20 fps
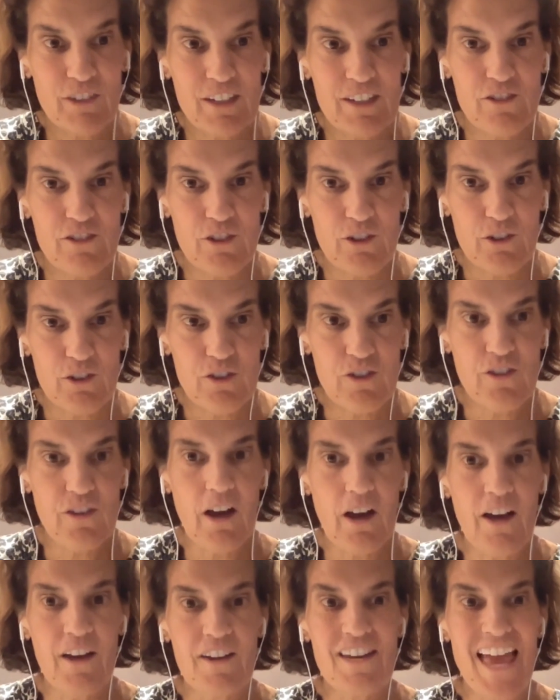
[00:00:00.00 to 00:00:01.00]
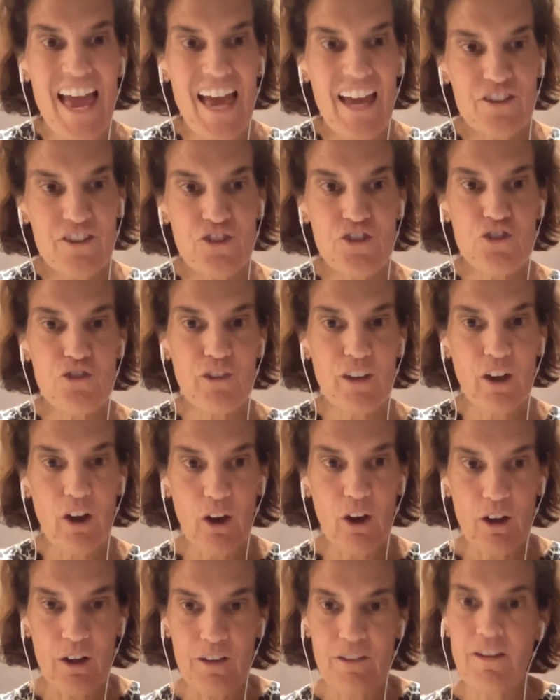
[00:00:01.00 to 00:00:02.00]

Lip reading: research on estriol,